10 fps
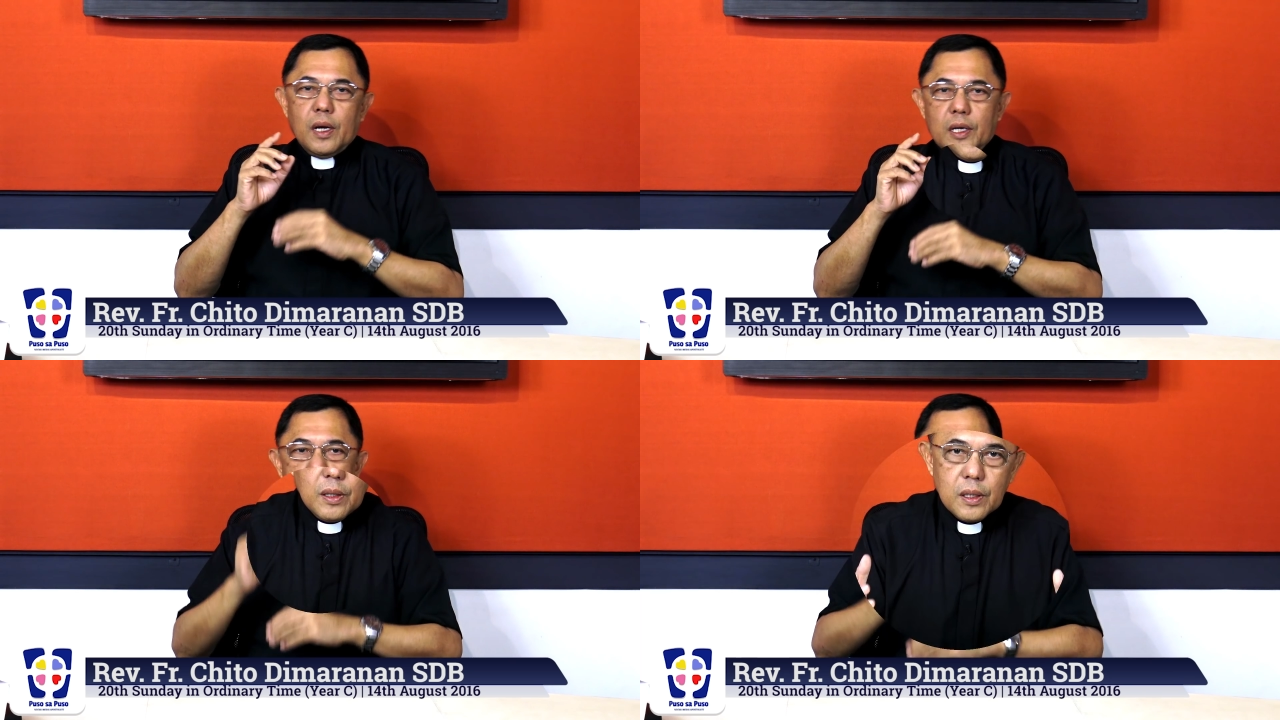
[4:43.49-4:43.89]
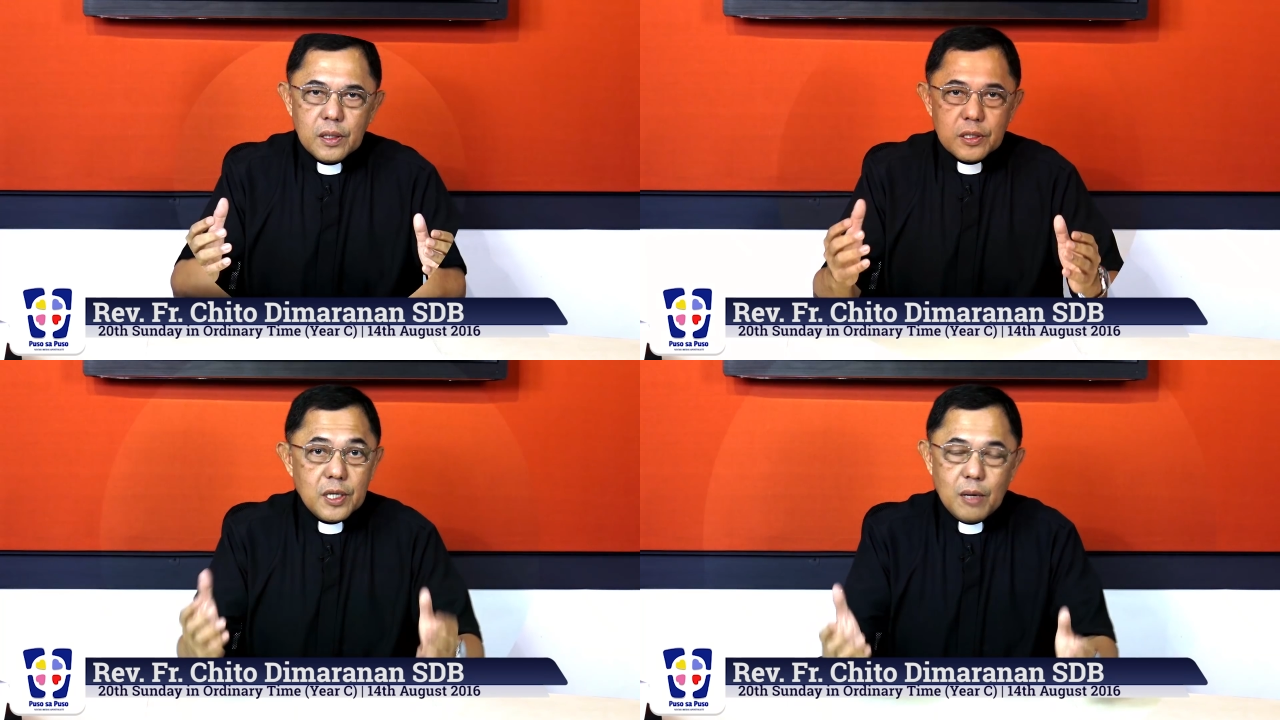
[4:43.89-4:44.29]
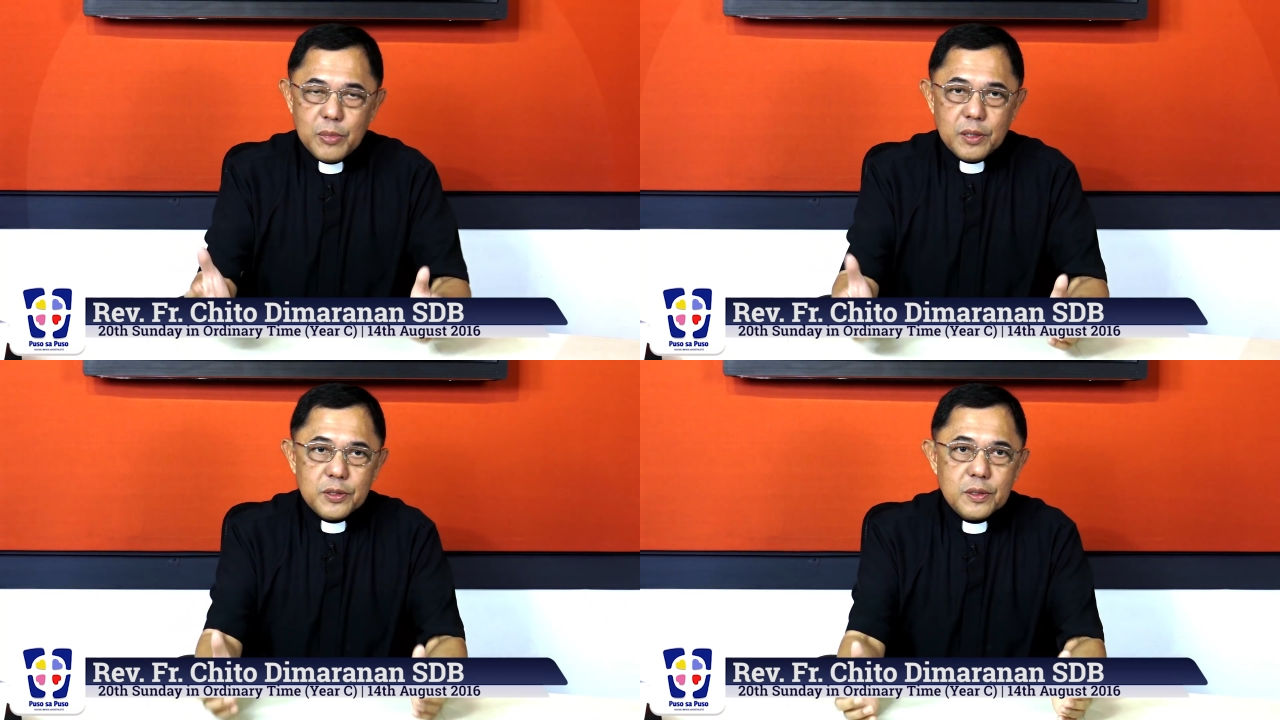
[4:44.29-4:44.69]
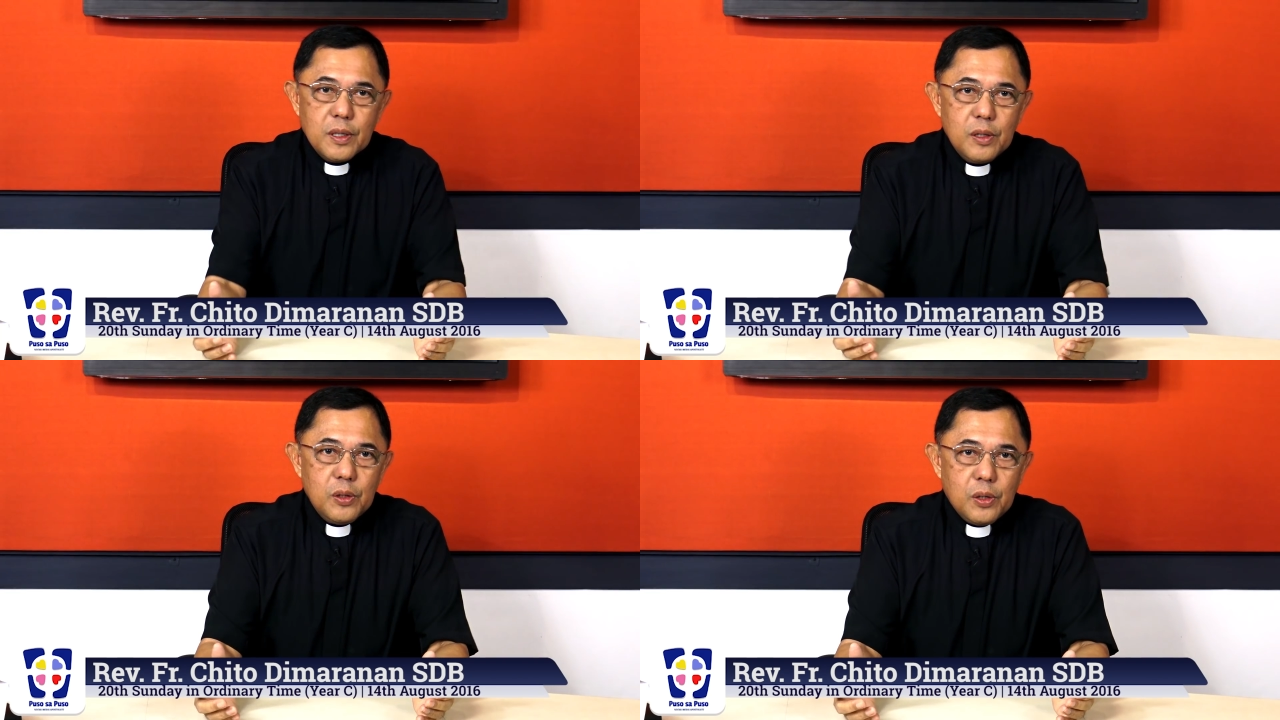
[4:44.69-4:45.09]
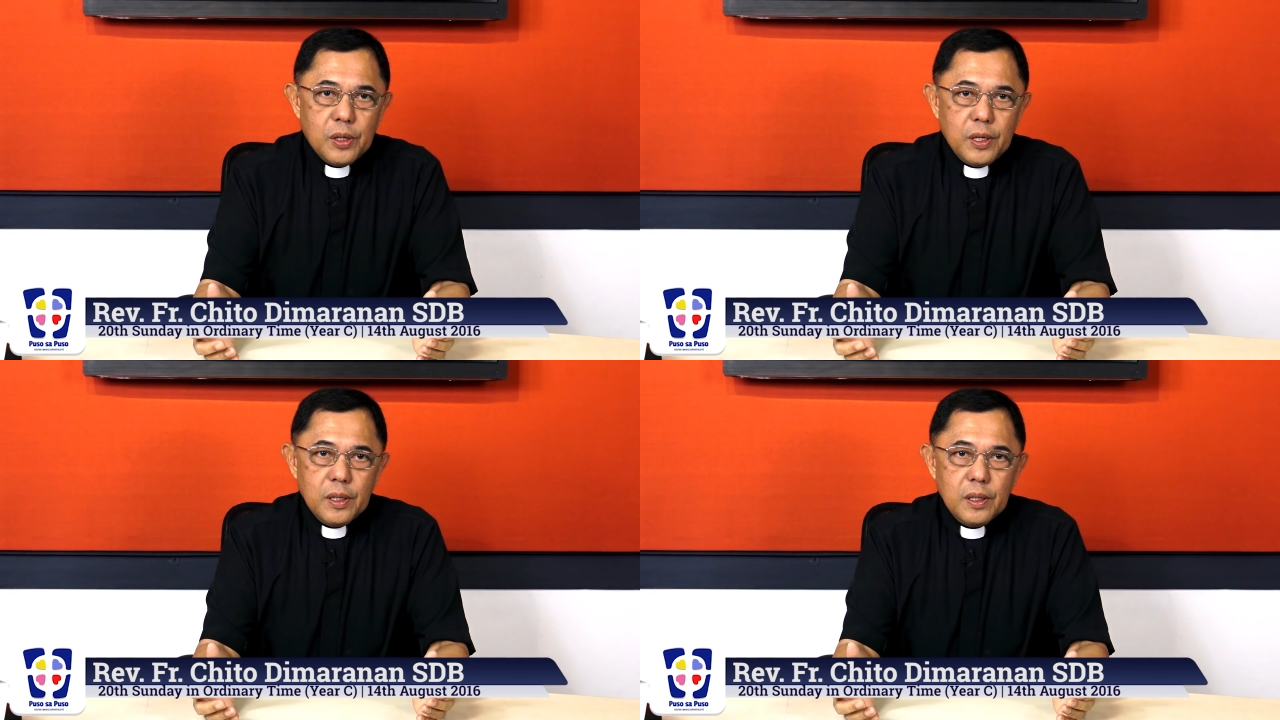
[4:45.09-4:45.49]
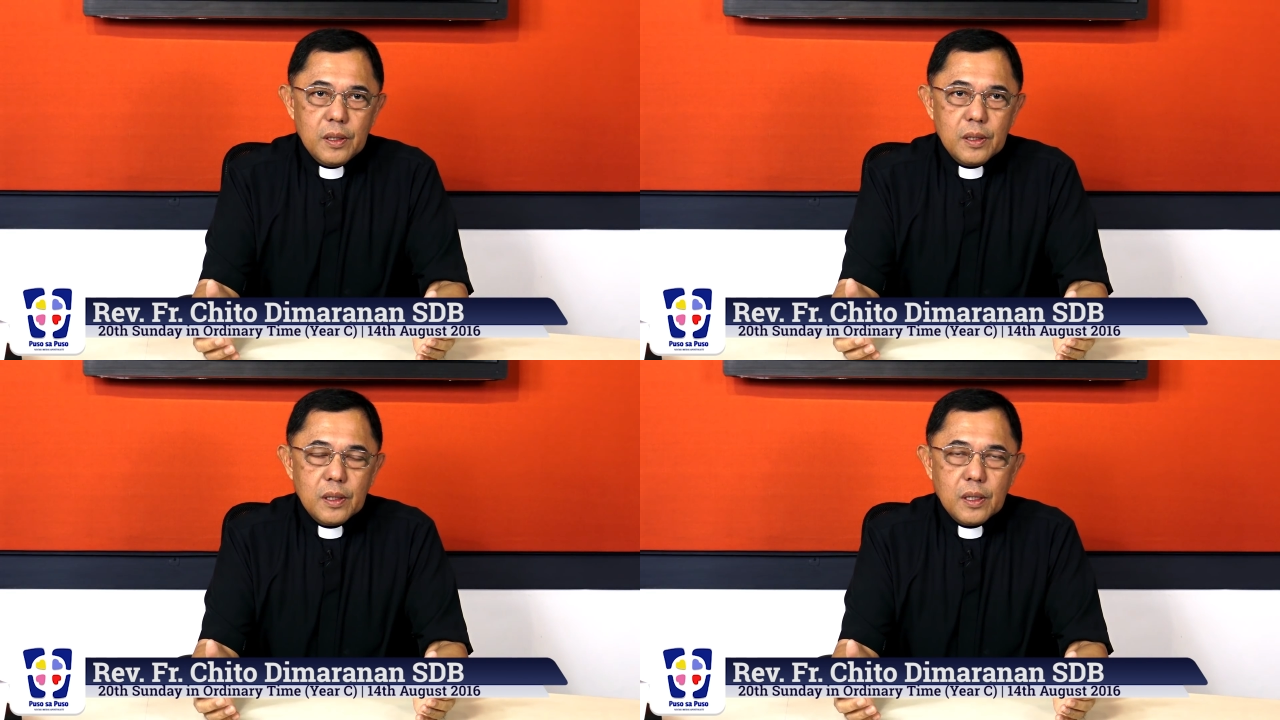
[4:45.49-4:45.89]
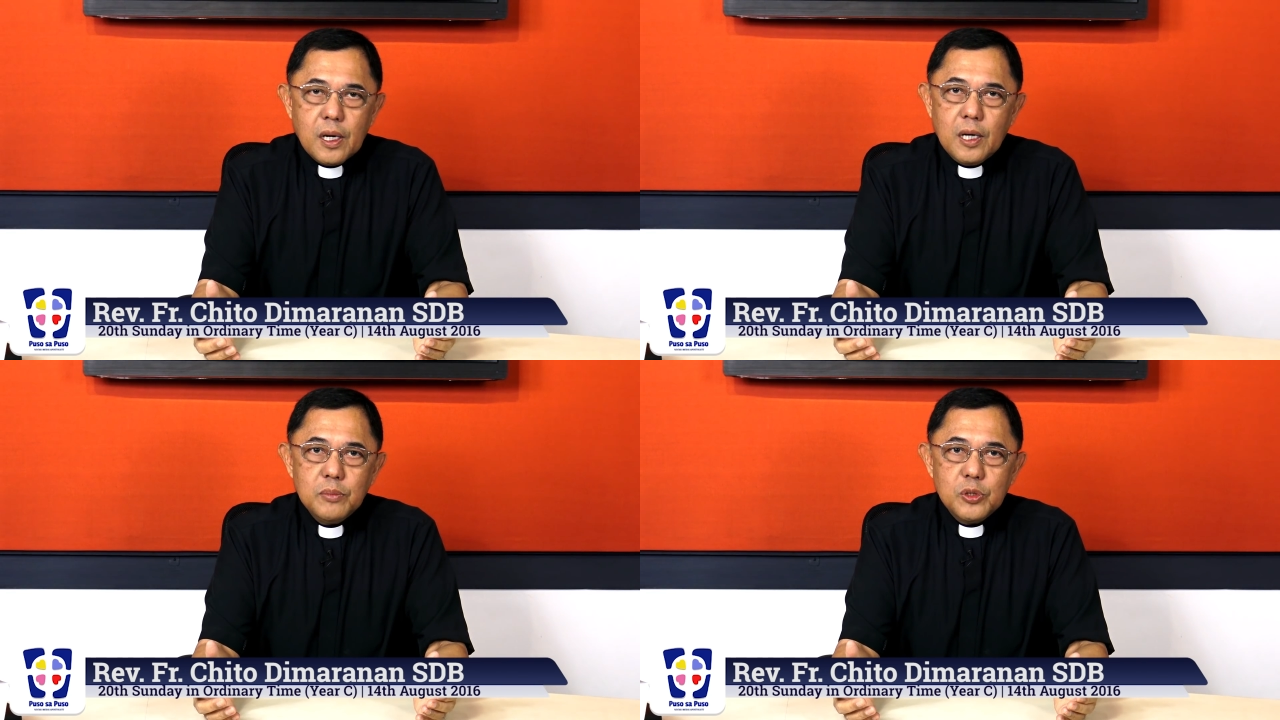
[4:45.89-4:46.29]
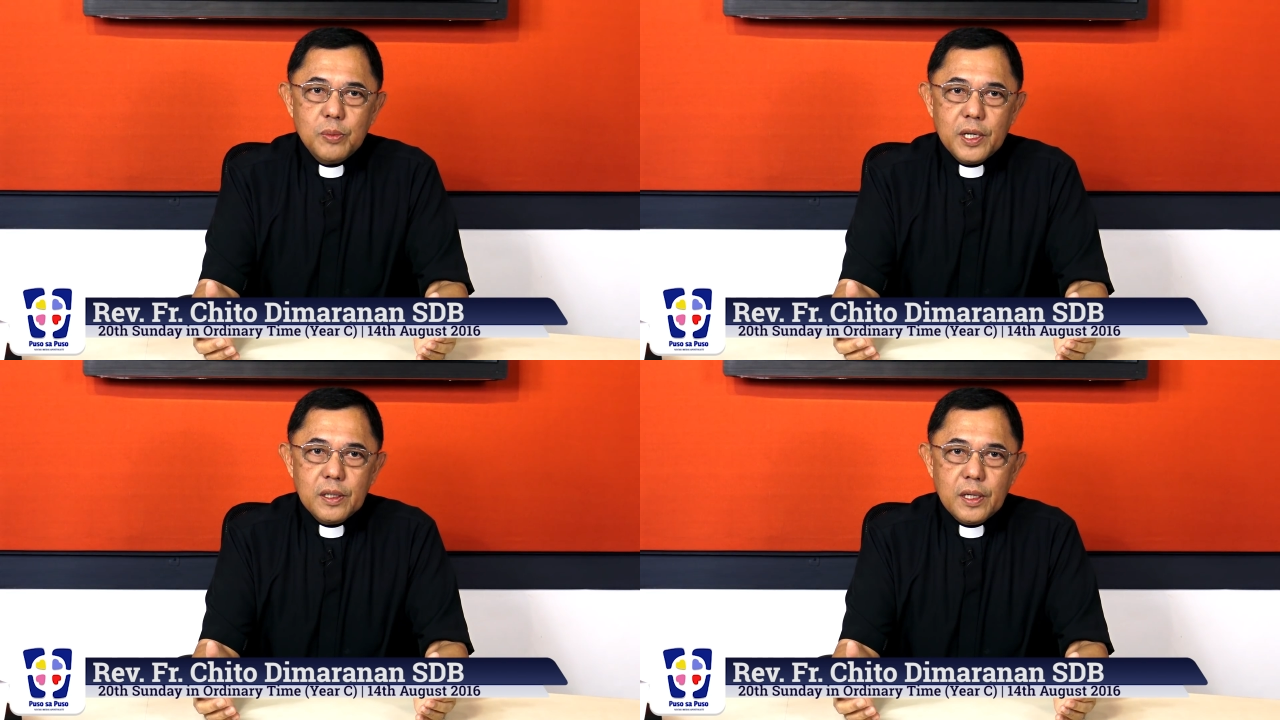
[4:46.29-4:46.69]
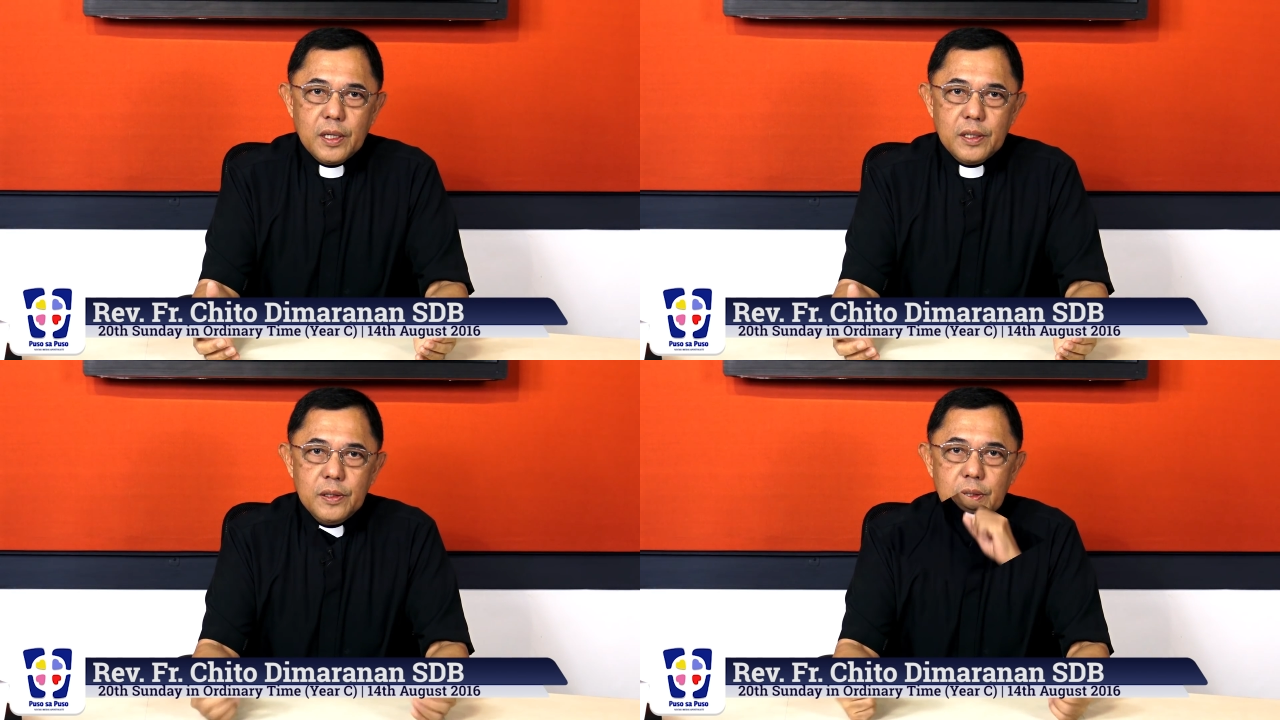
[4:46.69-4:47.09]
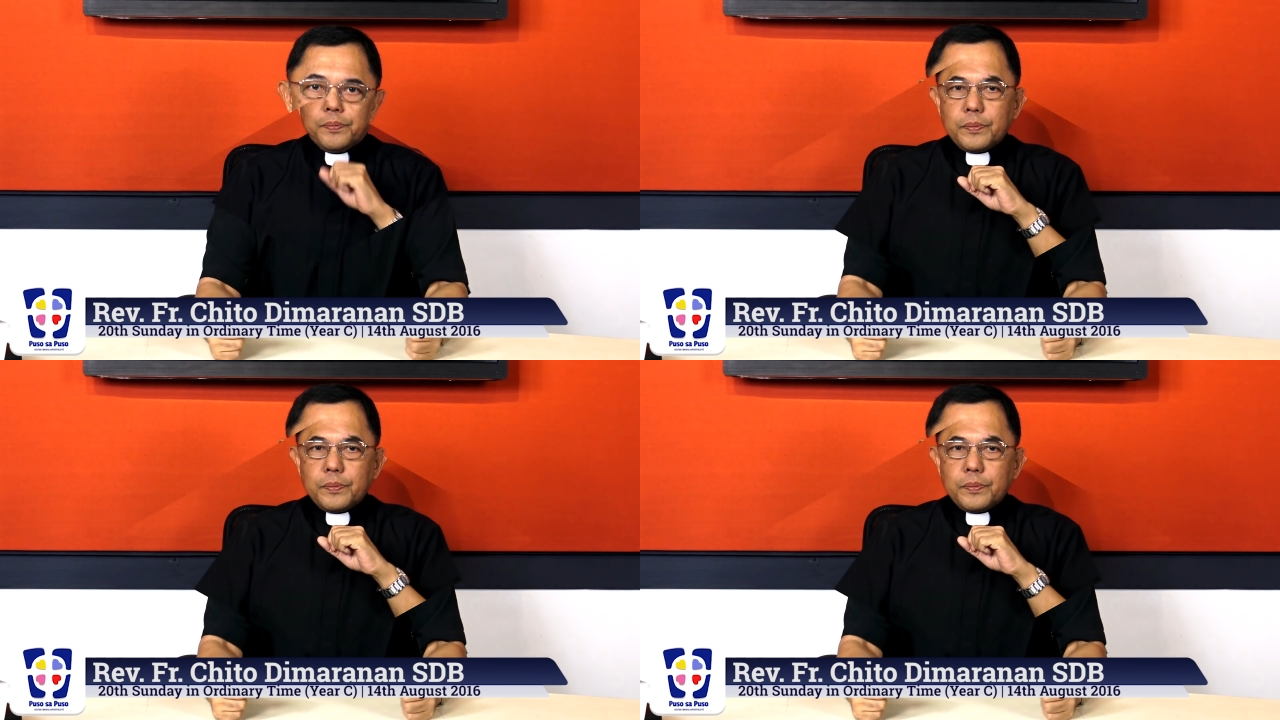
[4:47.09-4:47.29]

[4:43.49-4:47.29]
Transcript: as did the psalmist, Lord, come to my aid.